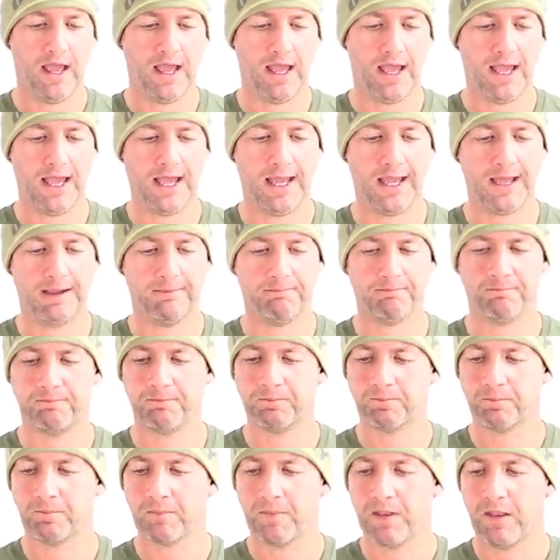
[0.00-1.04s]

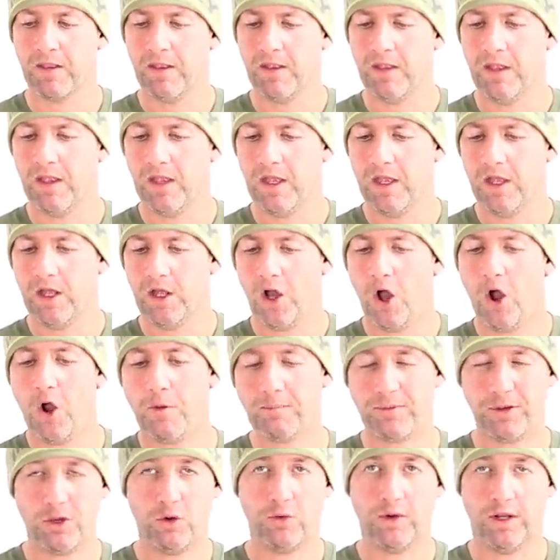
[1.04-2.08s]

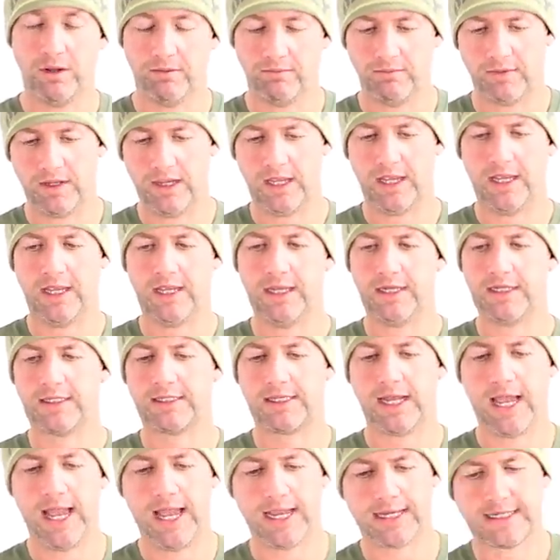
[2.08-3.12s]
Hop unit
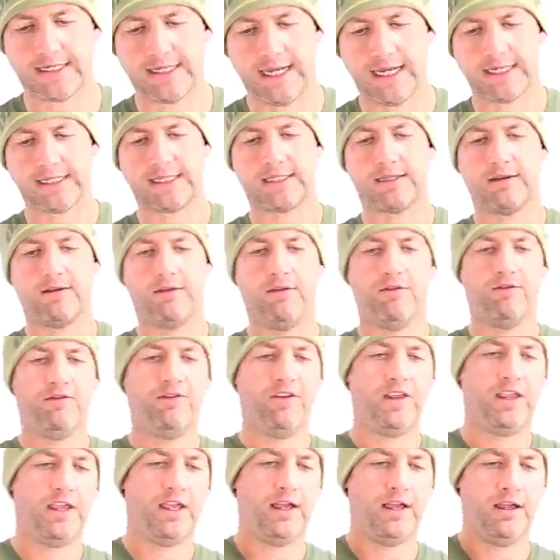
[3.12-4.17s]
is accessed
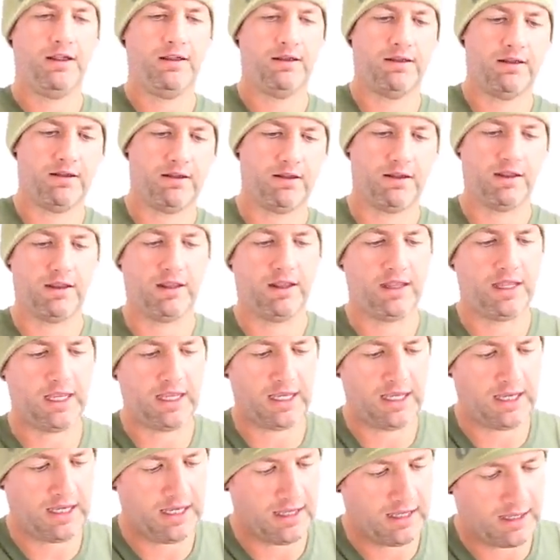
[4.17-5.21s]
via
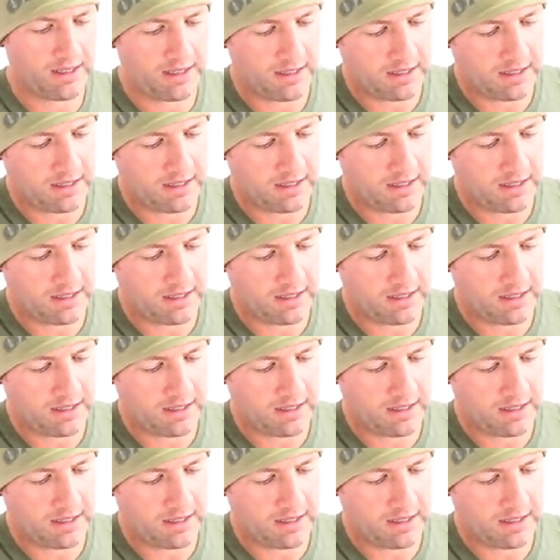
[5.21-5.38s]
the